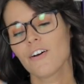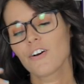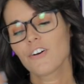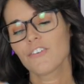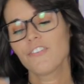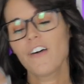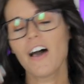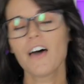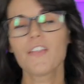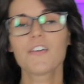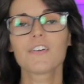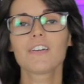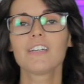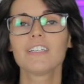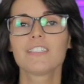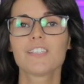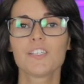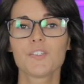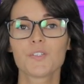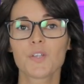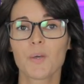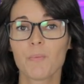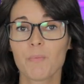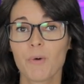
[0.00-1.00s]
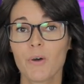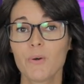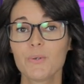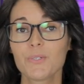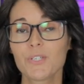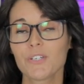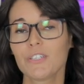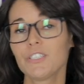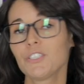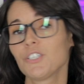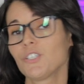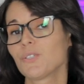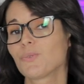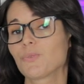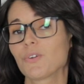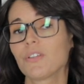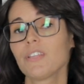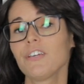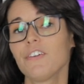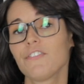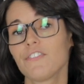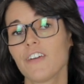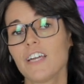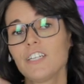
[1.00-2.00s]
Her father is this composer, and she's
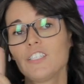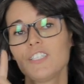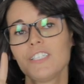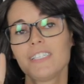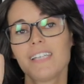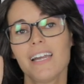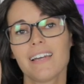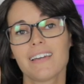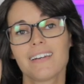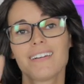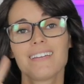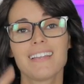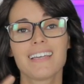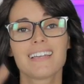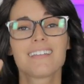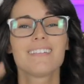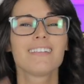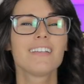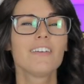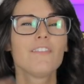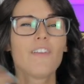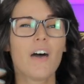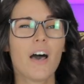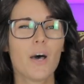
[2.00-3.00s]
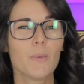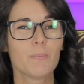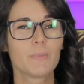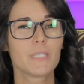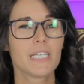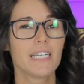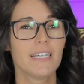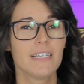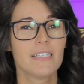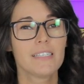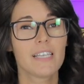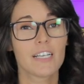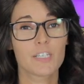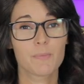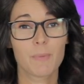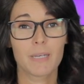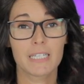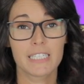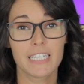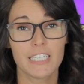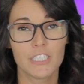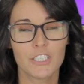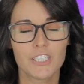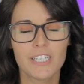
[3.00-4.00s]
really afraid she's not gonna, like, live up to his
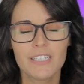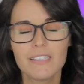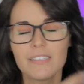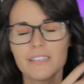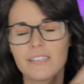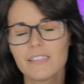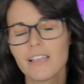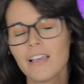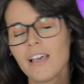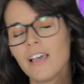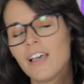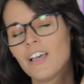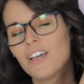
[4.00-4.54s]
expectations.